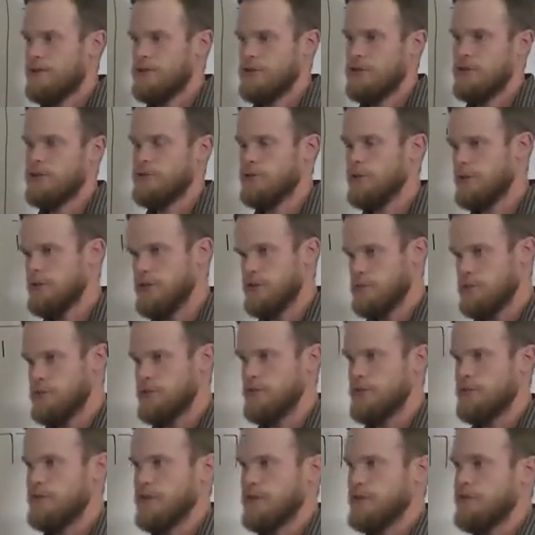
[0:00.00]
So you can look at these
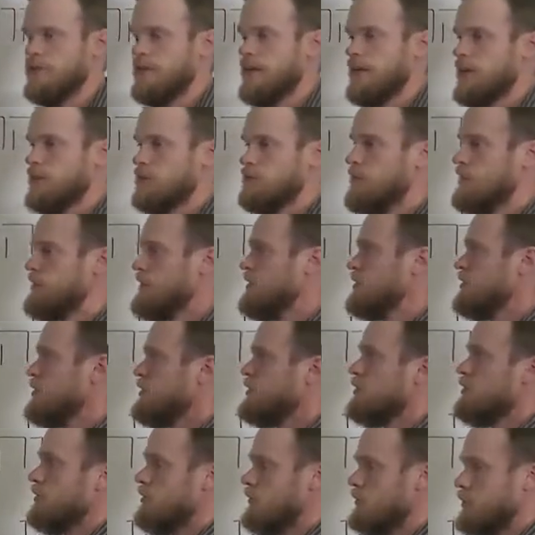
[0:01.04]
specific things, but the
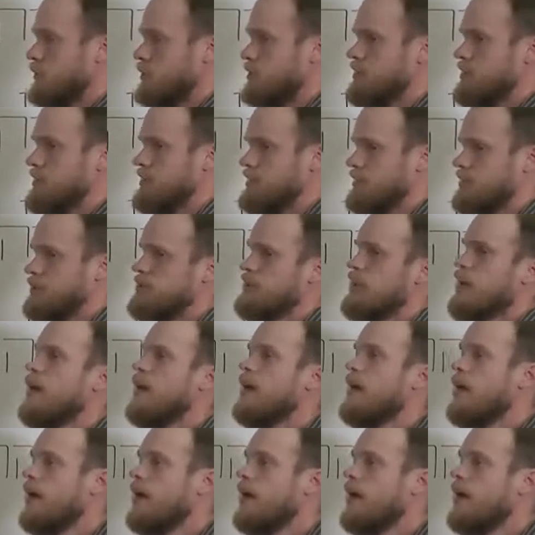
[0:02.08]
gist of the verse is